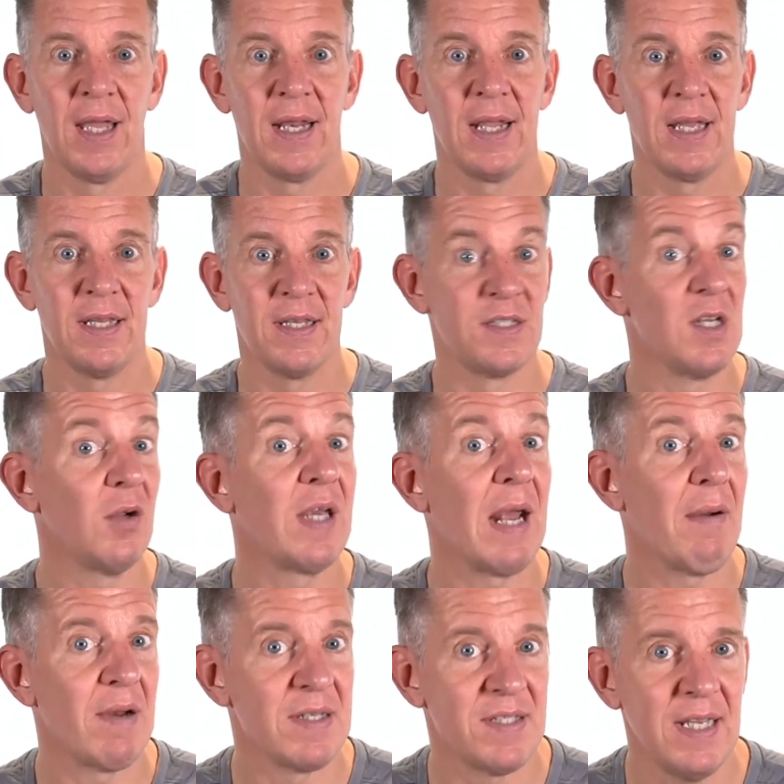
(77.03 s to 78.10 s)
There's no
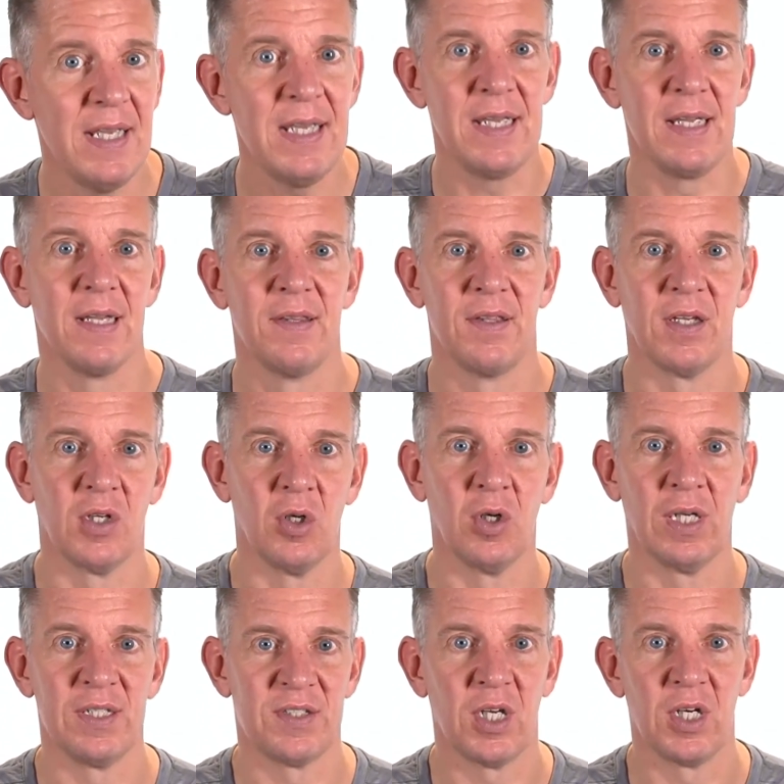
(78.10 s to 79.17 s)
guarantee that Google
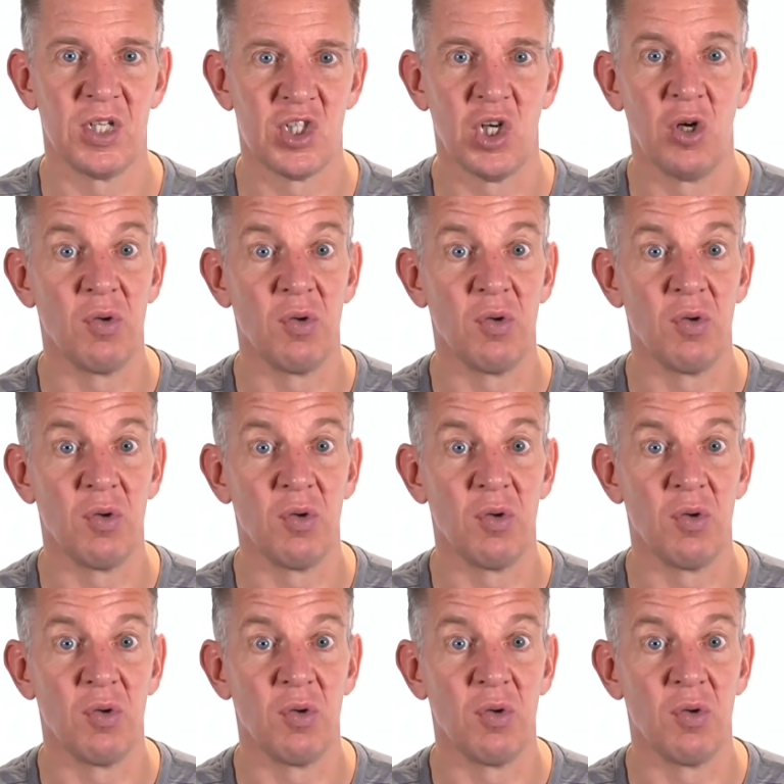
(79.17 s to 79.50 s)
is going to show